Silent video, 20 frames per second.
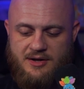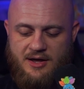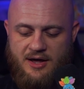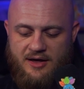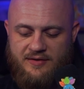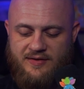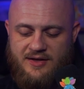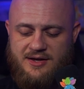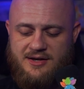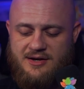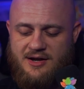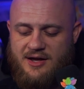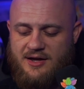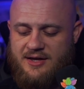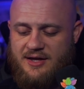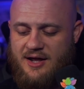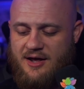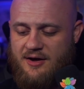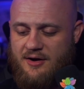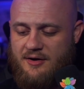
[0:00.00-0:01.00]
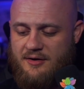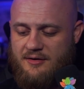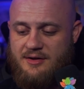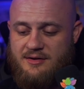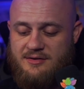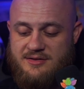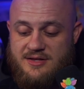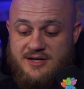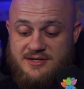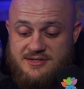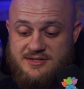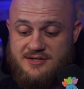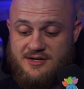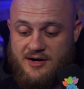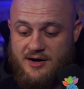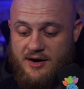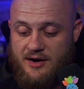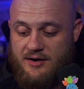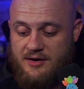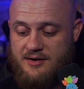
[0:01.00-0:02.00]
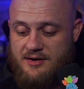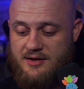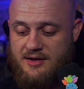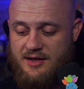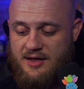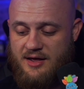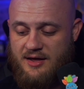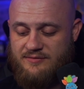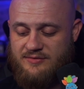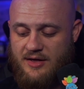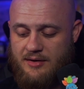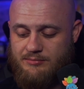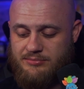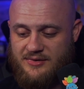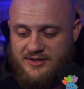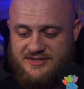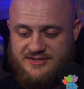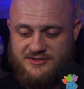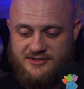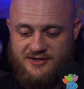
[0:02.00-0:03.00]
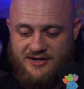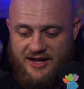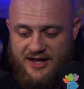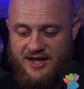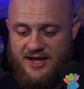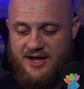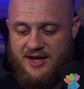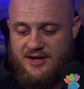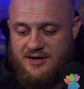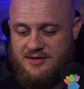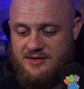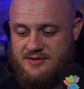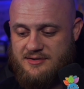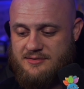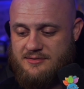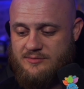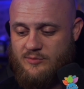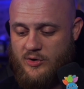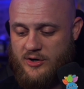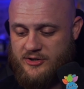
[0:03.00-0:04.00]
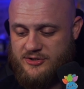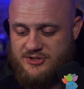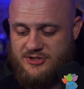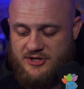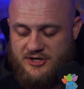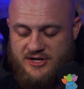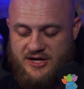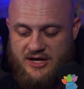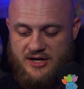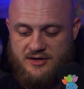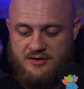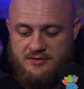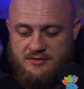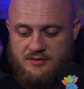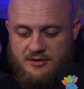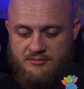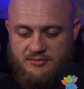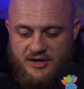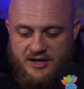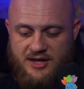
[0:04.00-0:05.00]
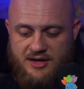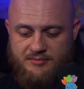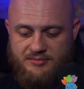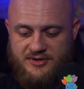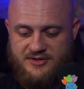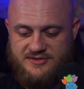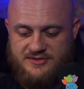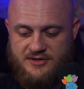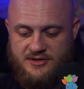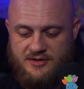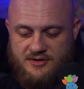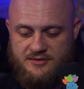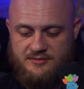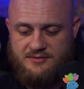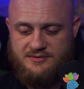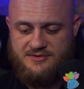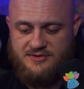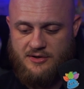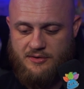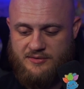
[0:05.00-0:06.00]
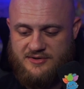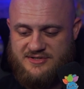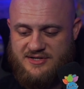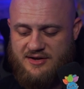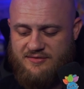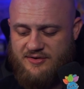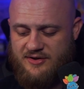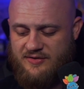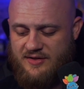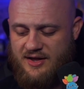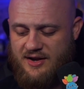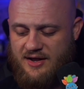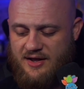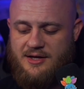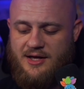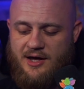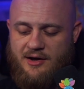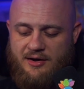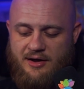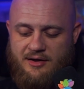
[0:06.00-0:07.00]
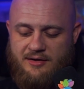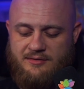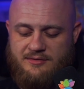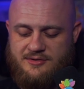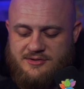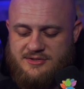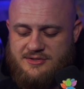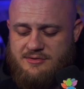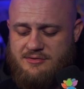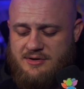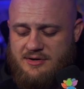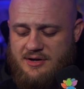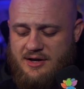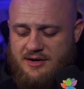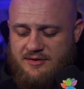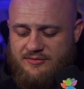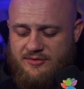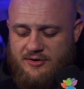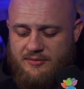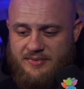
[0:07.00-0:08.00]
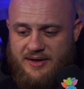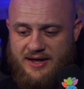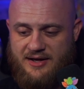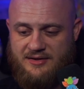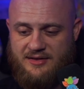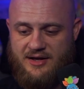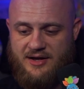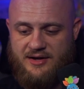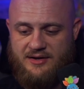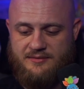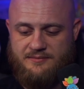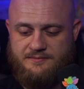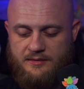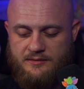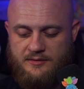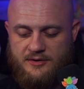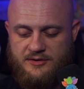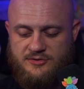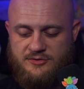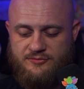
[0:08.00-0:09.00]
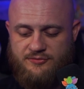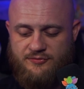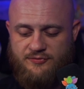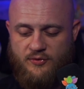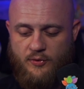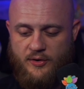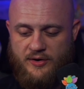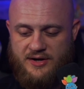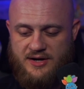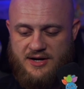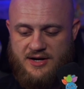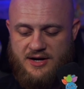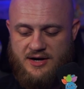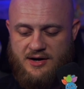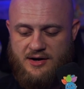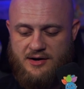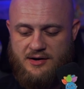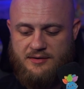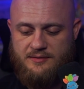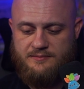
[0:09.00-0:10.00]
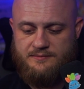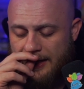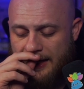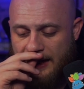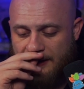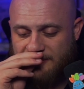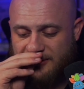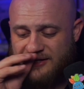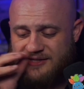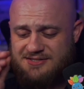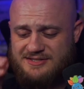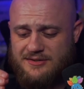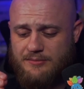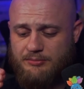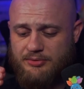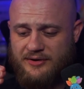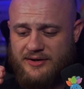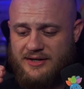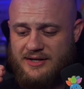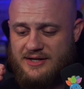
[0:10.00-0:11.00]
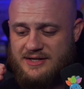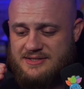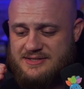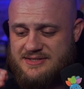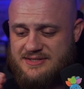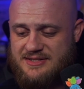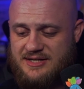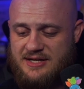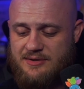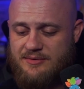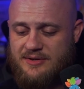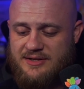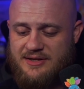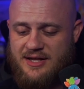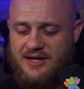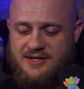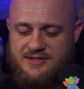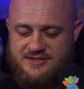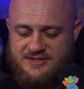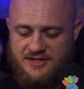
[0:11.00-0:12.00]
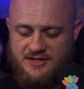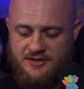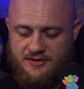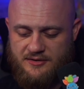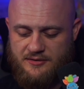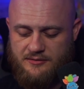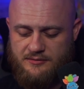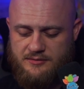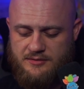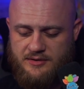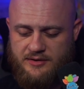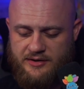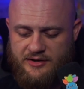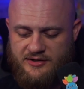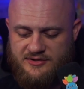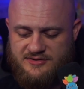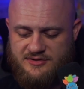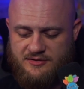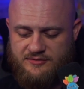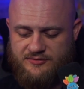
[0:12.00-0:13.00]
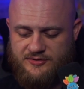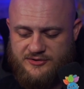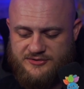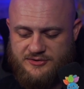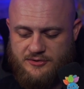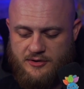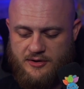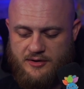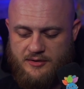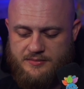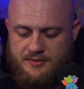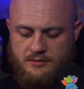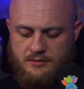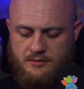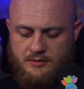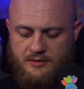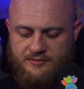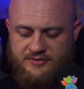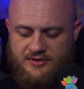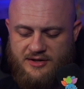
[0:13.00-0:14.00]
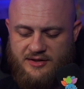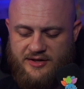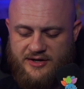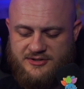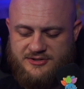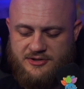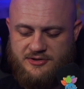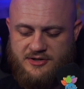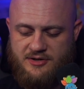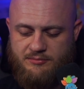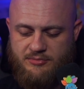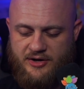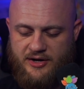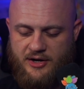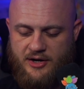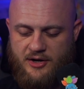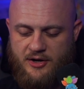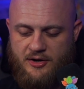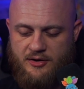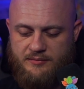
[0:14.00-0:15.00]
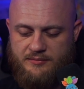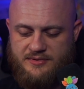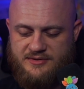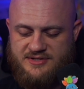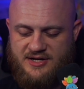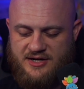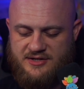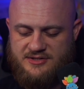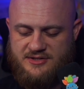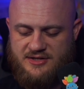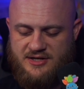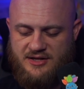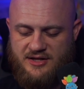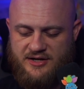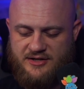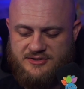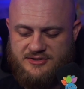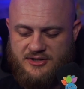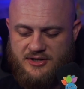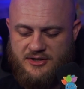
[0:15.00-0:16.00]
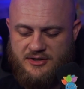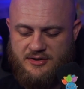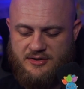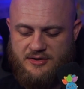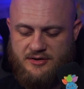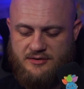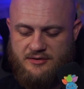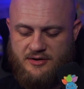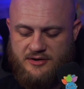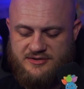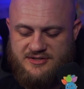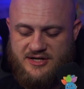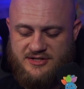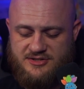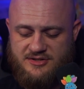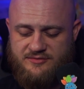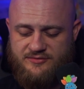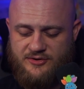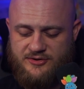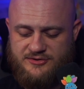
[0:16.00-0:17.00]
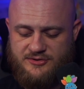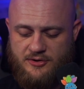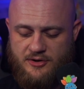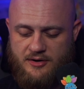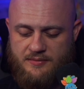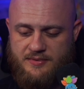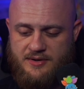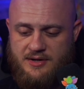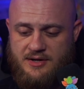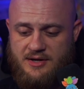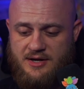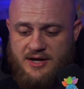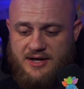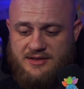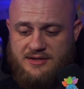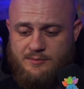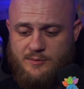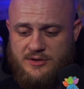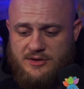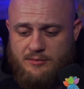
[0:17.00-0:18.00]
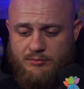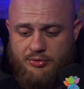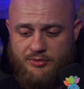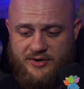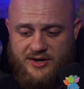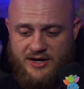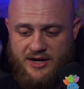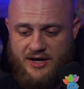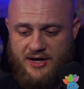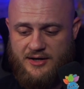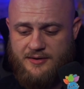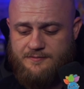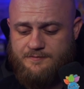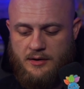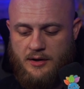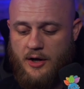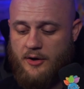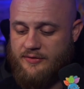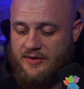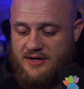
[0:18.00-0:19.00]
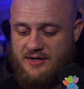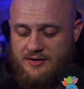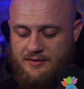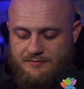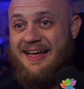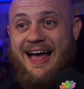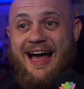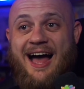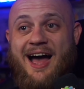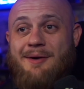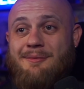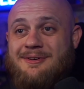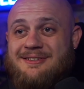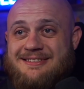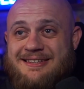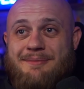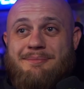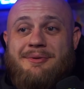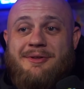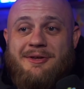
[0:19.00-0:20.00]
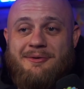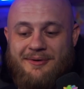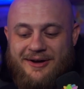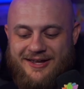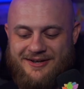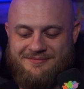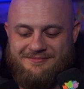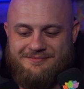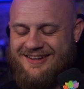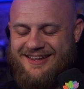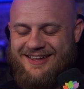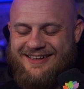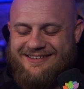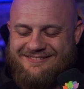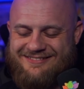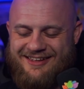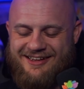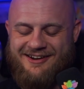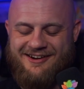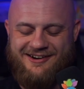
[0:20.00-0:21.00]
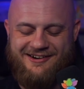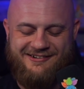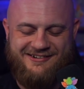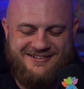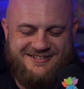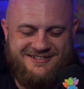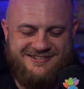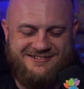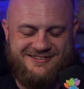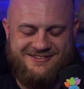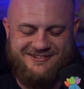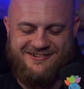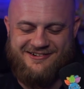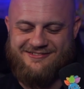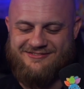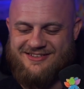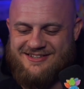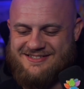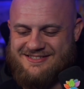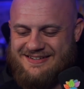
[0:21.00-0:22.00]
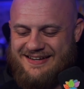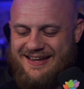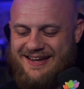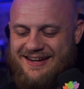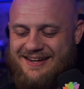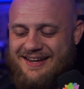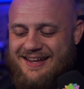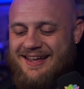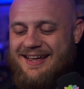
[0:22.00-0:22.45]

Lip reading: And they can knock it out this turn if they Blizzard and Water Shuriken. They can't Blizzard, so we're safe on that. Okay, they're just going kind of for a backline. We're gonna do 40 here. I'm gonna Sabrina, see what they do. Here's our Voltorb. Hopefully Electrode can bring it home. Attach on the Electro, attach on the Voltorb. Hit them with the Brina. Oh, they did. I will simply win if they are going to throw this way.